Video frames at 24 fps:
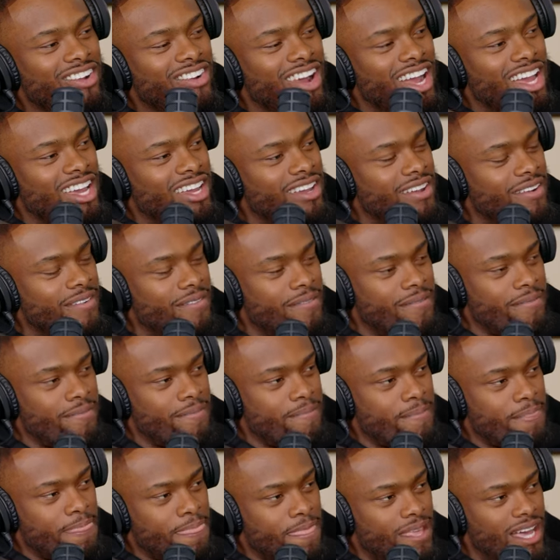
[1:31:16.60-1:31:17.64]
pretty much, this what
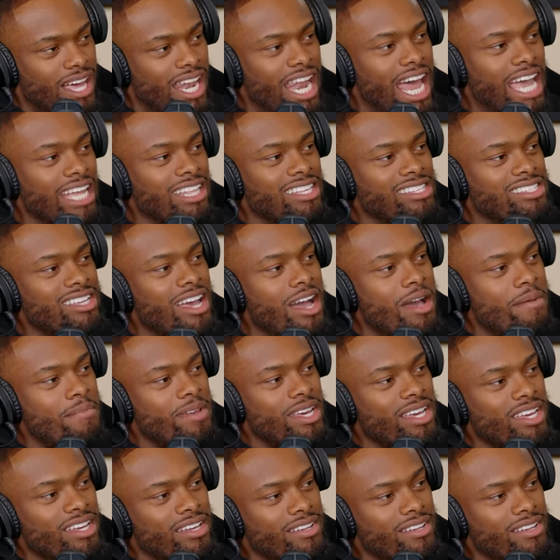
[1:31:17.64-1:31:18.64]
happened. I like this comment.